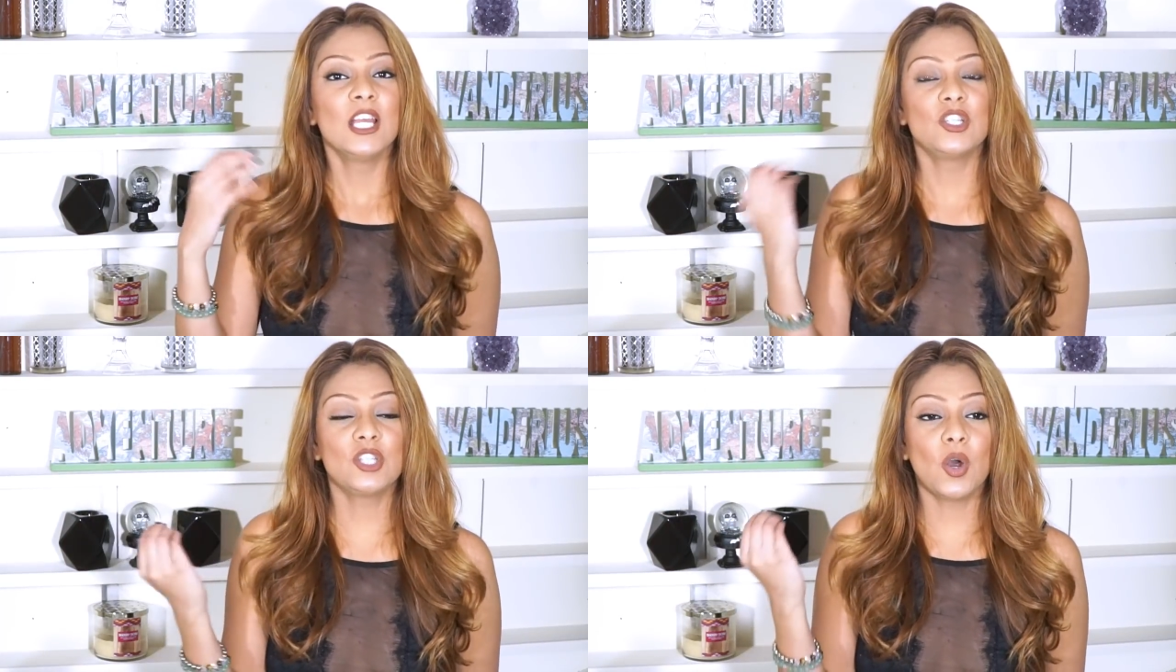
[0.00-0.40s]

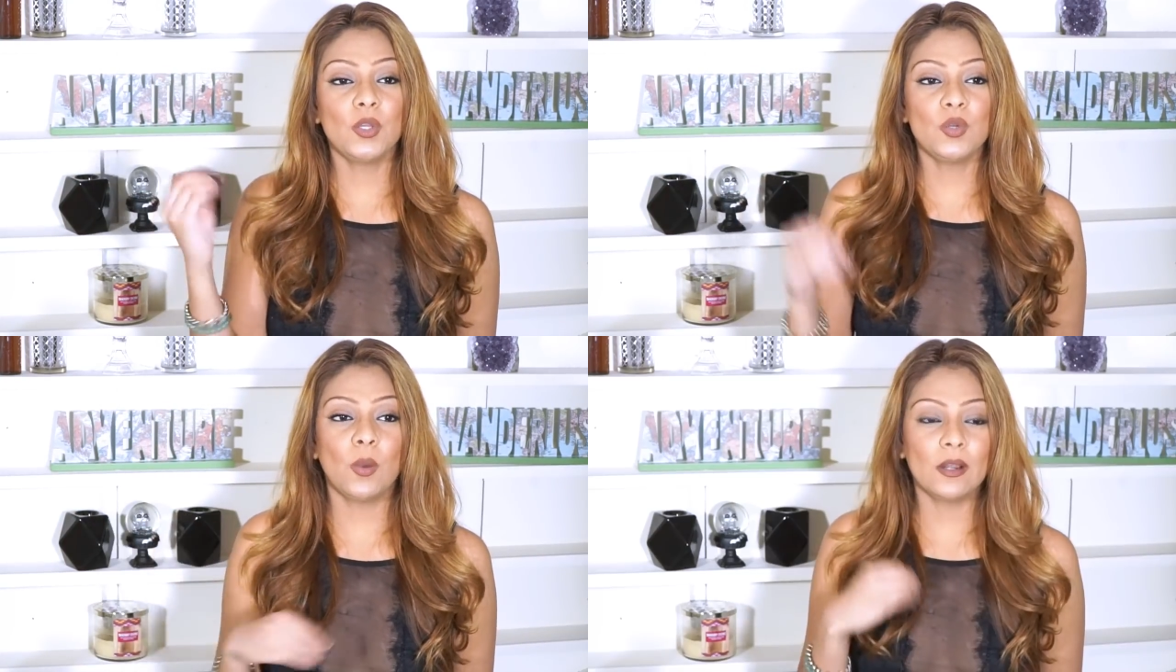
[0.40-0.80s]
So
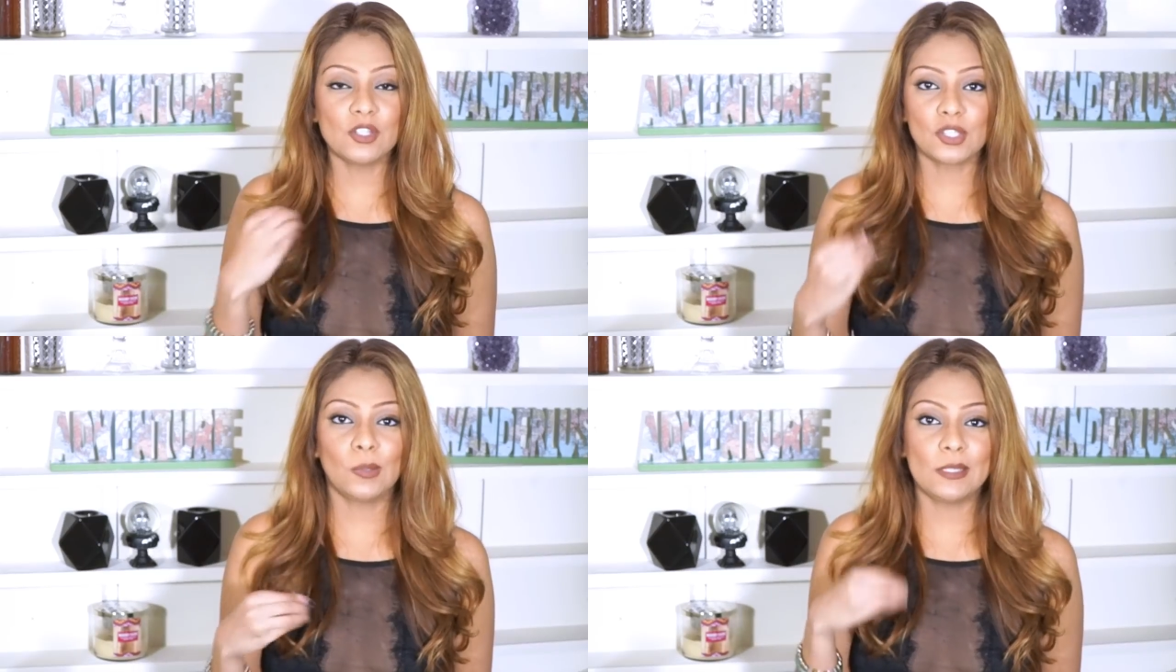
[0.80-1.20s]
you want to
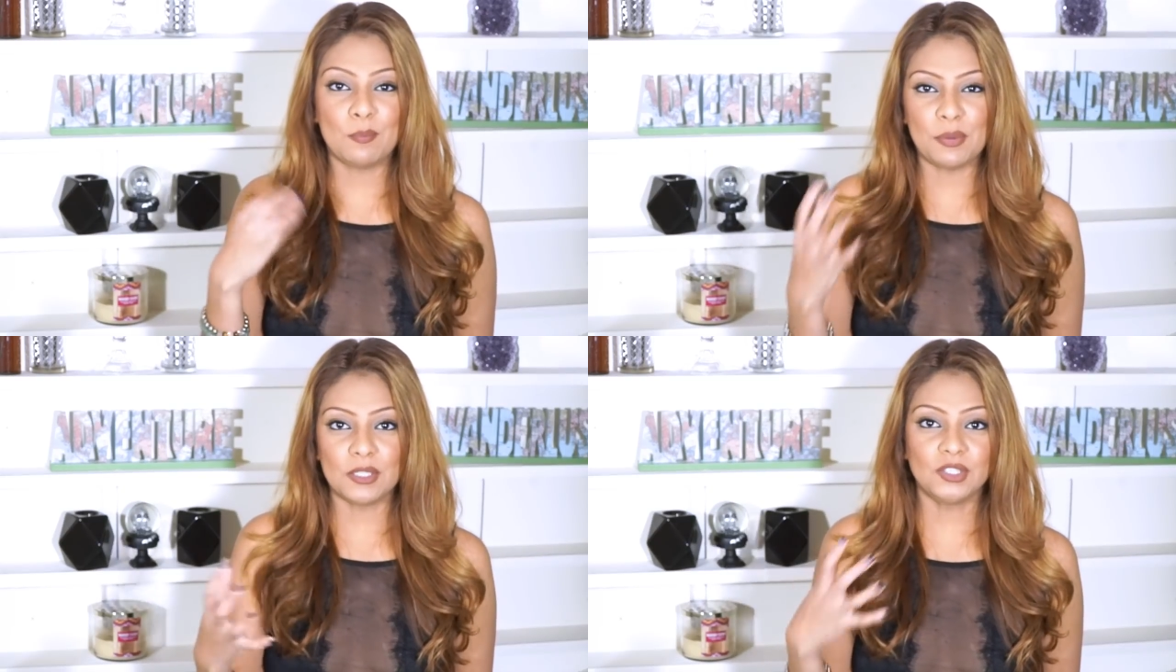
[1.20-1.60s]
slowly
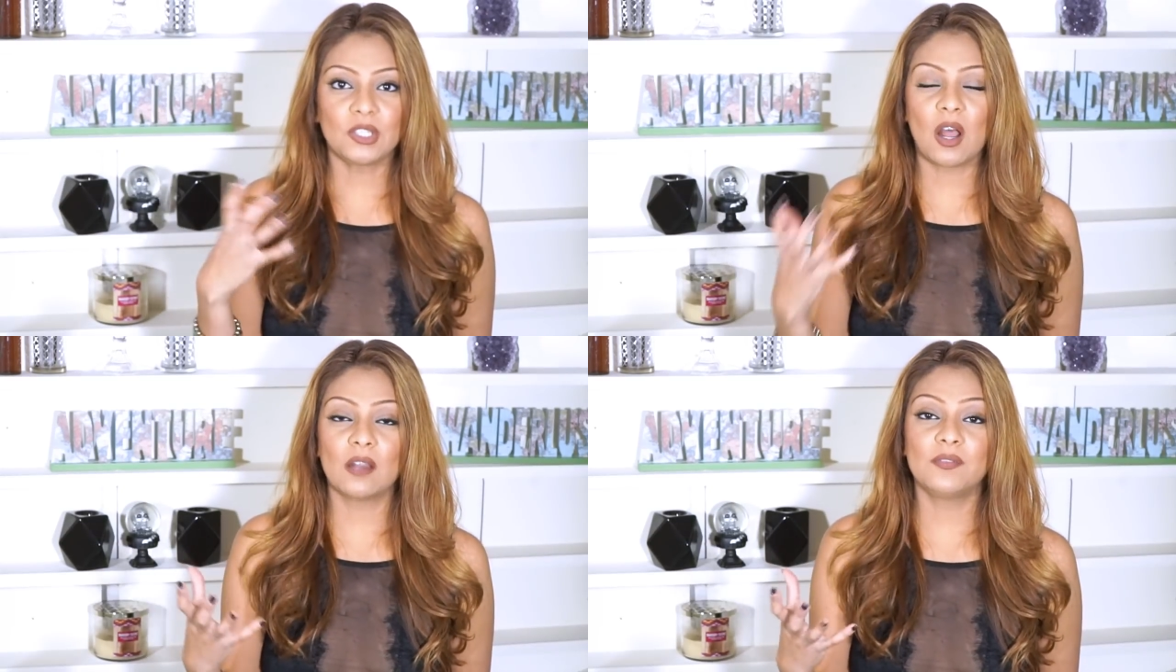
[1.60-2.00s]
build
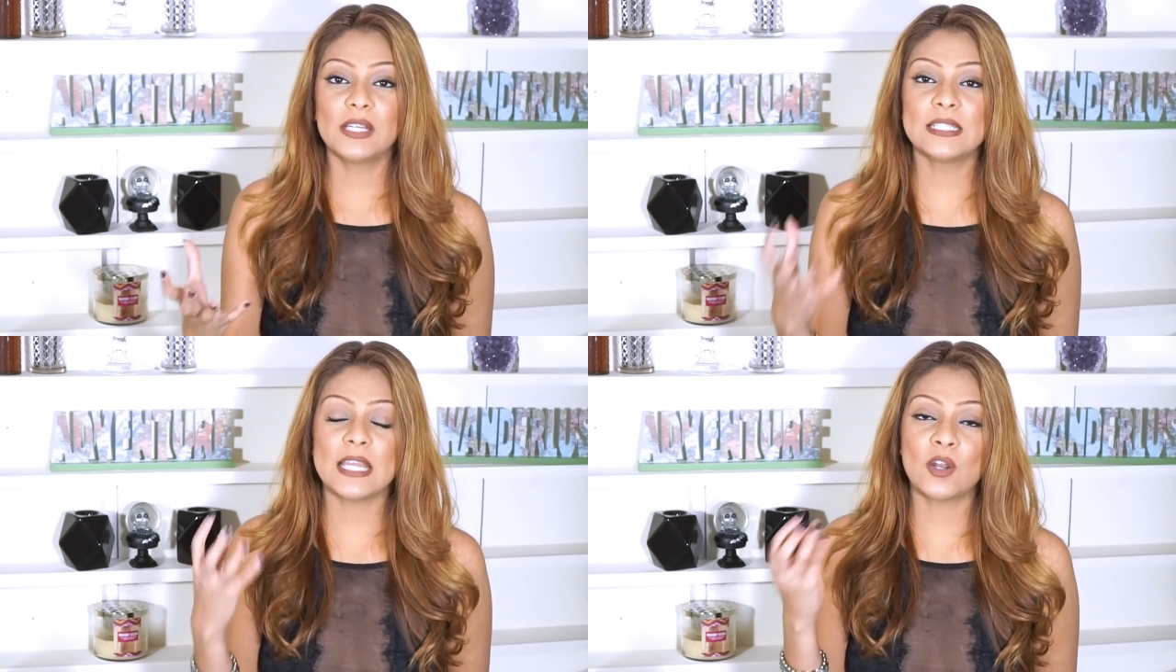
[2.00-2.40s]
your
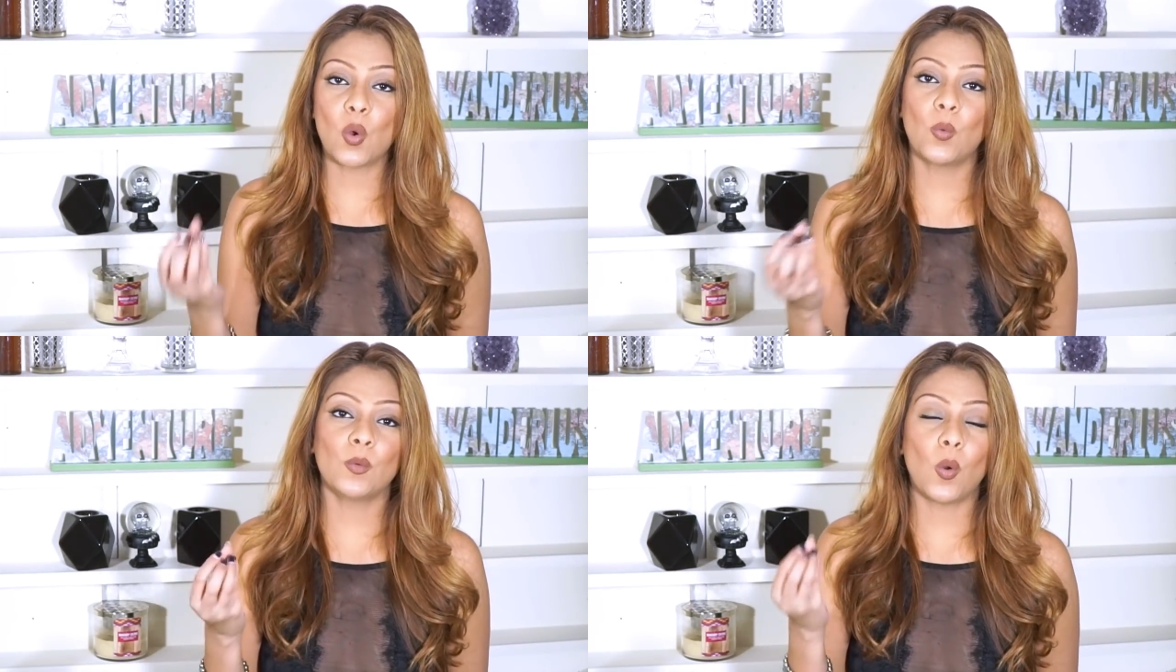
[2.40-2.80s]
confidence and
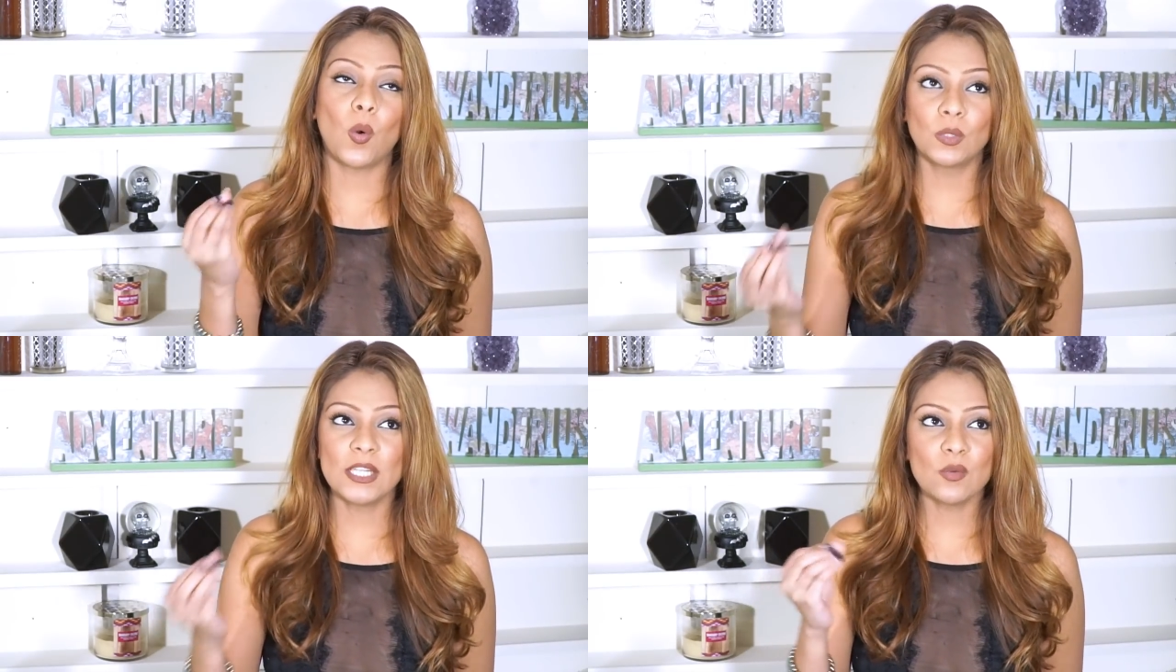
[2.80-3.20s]

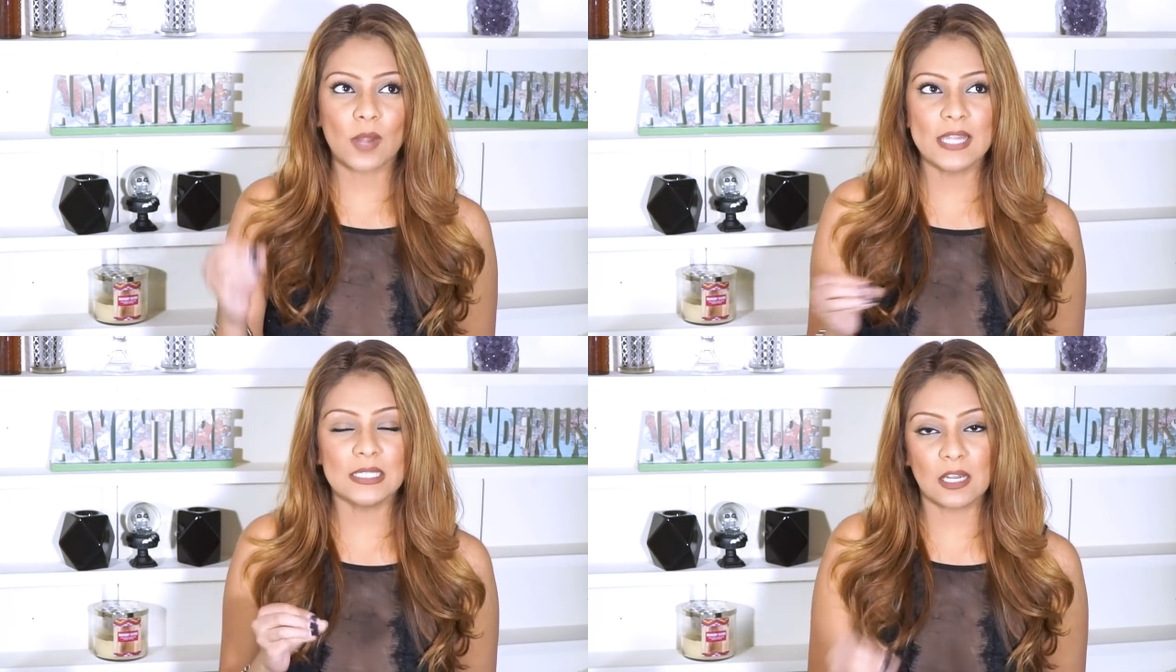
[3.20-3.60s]
only
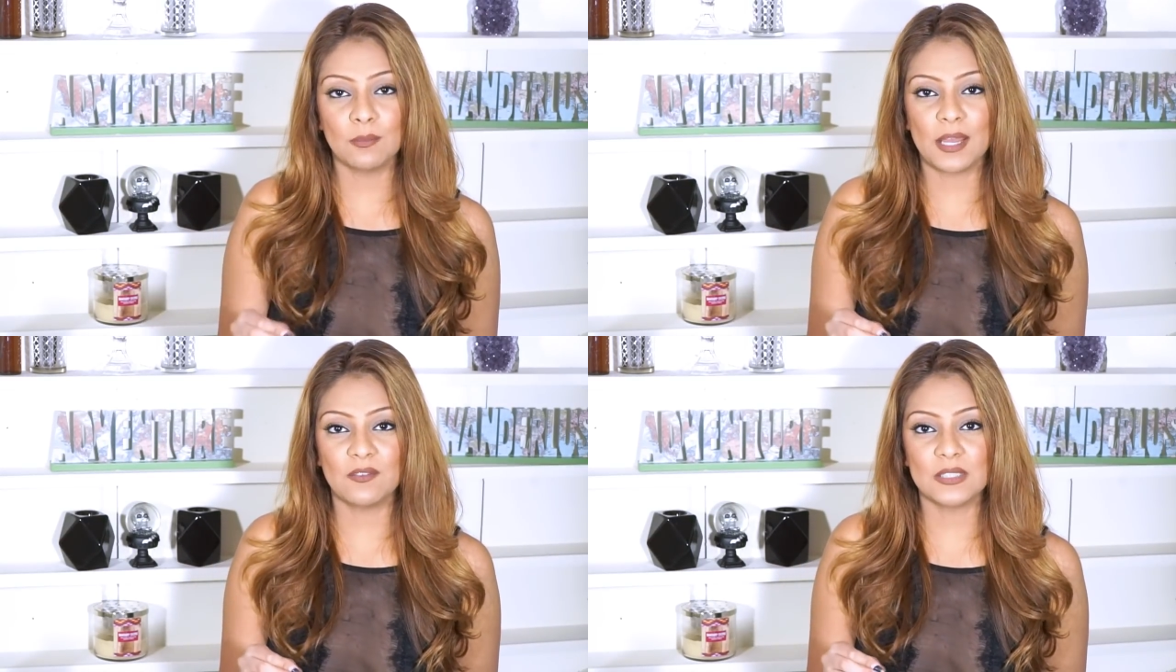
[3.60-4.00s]
write
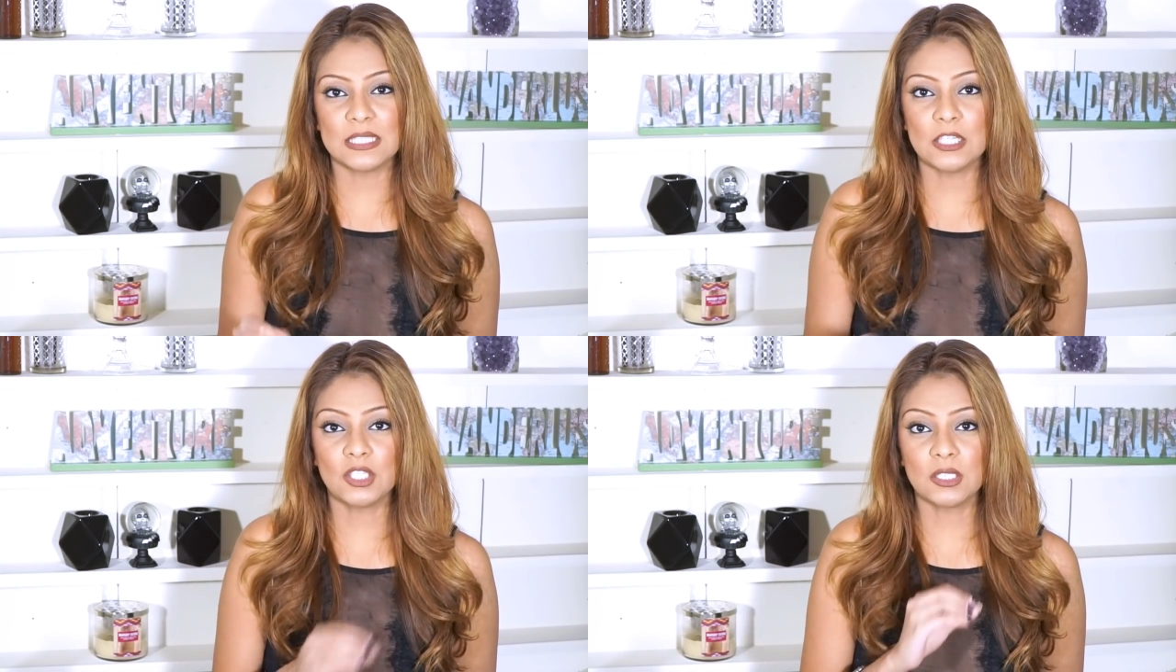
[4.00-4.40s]
down
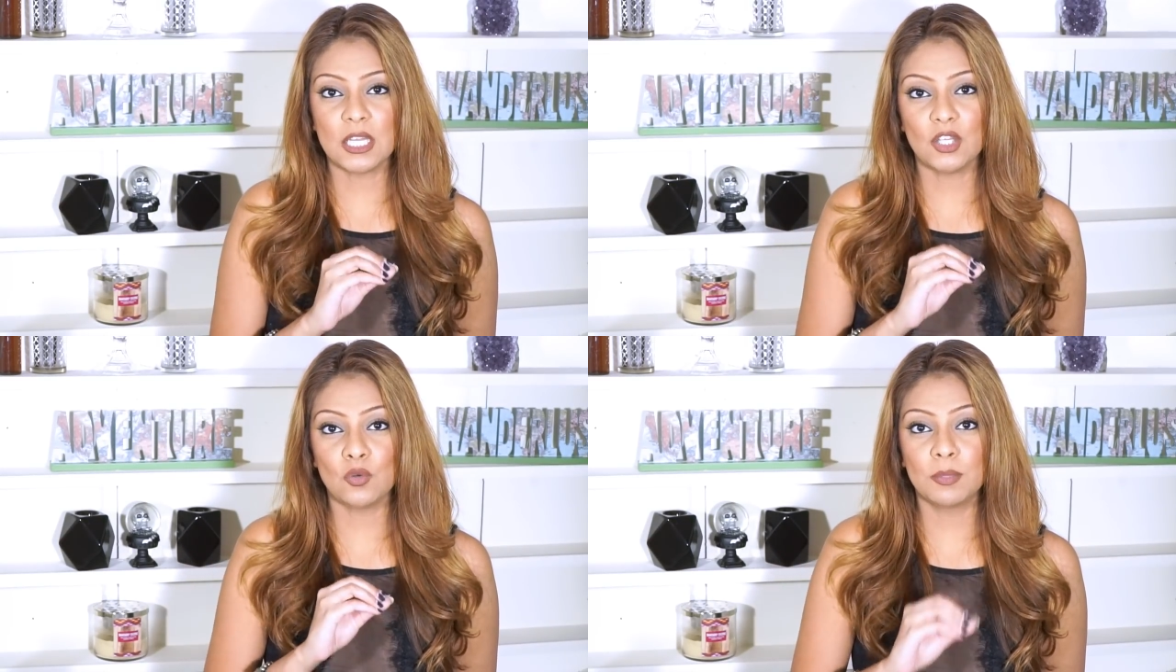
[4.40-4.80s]
manifestations
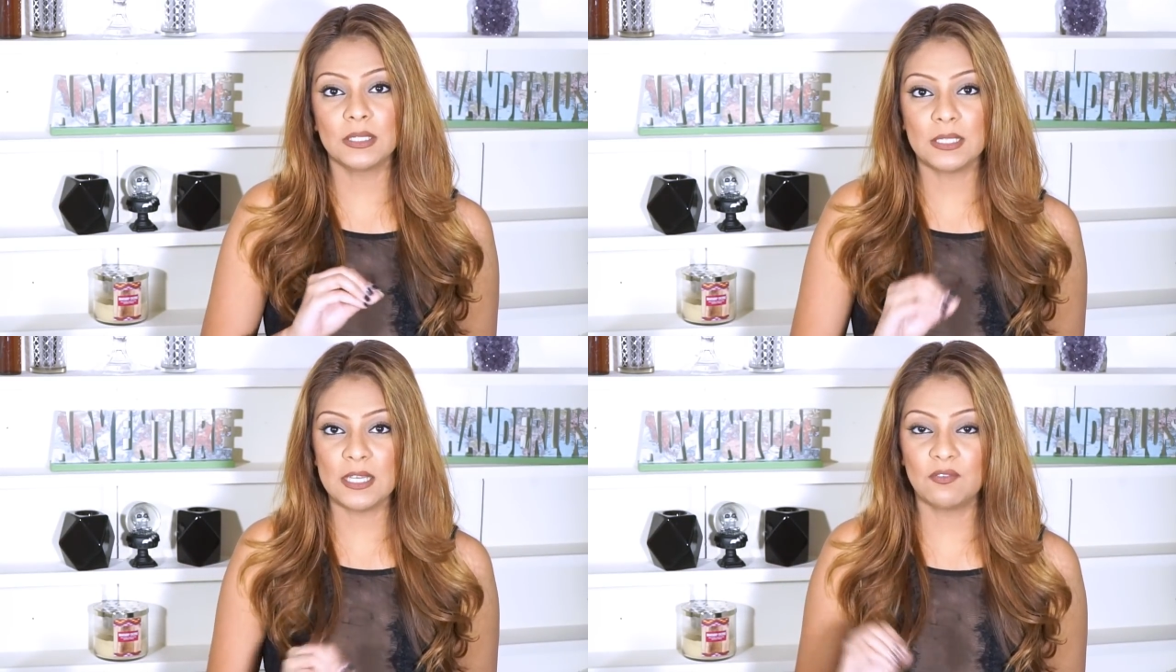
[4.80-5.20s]
that you
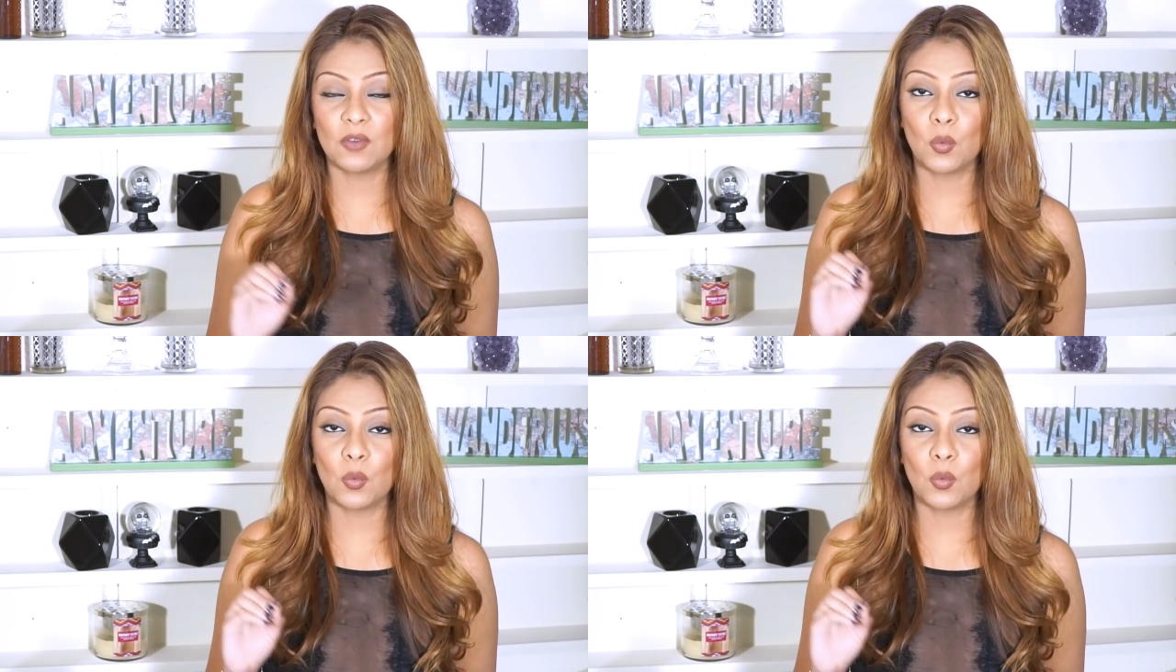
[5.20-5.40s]
believe